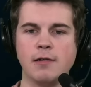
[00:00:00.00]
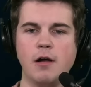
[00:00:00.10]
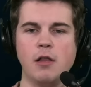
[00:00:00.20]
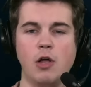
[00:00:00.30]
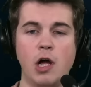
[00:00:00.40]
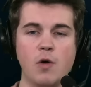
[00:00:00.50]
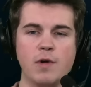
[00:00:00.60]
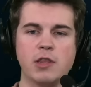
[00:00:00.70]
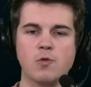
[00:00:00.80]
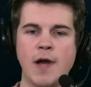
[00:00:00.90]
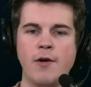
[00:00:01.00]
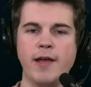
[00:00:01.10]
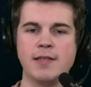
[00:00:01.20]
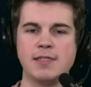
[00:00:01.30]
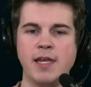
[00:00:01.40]
along with the route
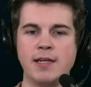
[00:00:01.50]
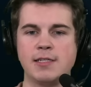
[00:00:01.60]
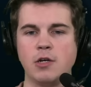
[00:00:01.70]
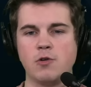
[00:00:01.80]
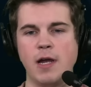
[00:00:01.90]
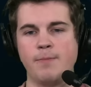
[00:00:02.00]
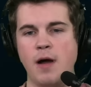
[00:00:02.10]
instincts to create